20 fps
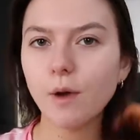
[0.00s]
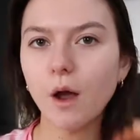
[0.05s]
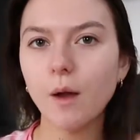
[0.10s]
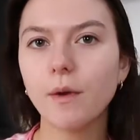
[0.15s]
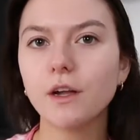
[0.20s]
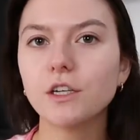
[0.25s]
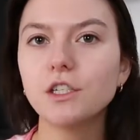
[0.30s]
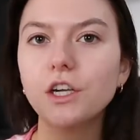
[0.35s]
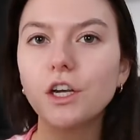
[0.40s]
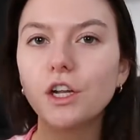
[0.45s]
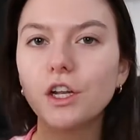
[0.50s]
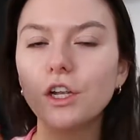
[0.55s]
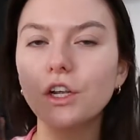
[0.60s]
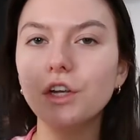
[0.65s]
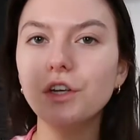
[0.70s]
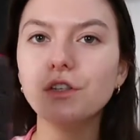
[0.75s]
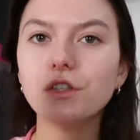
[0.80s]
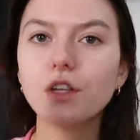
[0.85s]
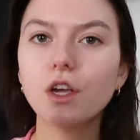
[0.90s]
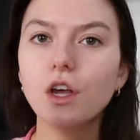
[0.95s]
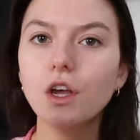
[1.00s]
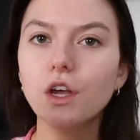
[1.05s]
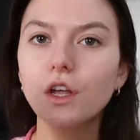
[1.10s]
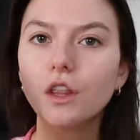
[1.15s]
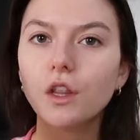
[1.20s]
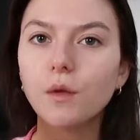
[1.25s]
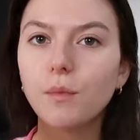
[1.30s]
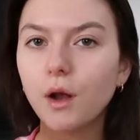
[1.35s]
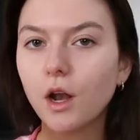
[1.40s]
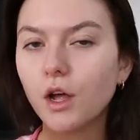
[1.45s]
I'm actually going to use
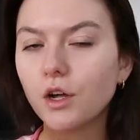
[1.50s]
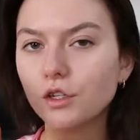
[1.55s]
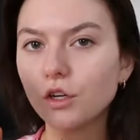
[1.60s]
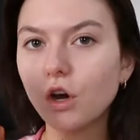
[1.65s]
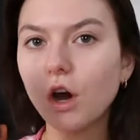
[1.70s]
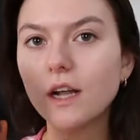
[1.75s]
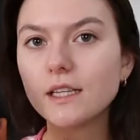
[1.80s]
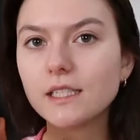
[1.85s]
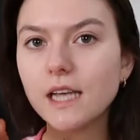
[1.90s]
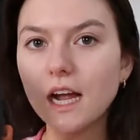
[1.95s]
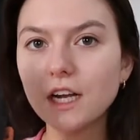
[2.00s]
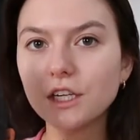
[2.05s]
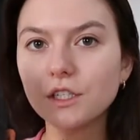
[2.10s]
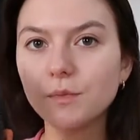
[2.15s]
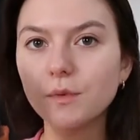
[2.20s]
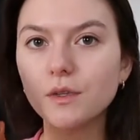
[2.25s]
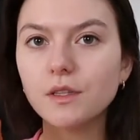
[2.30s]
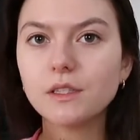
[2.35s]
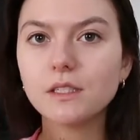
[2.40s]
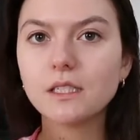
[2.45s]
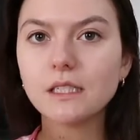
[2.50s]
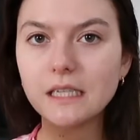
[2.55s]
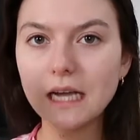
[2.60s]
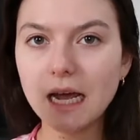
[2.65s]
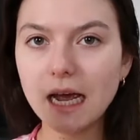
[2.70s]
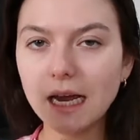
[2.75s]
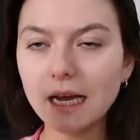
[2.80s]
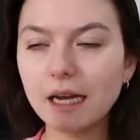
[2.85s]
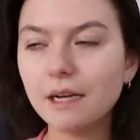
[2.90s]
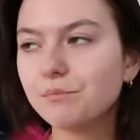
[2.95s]
the blow dry attachment
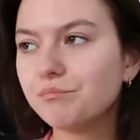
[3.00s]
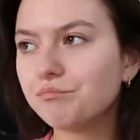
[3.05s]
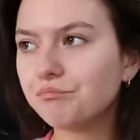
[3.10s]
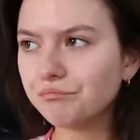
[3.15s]
today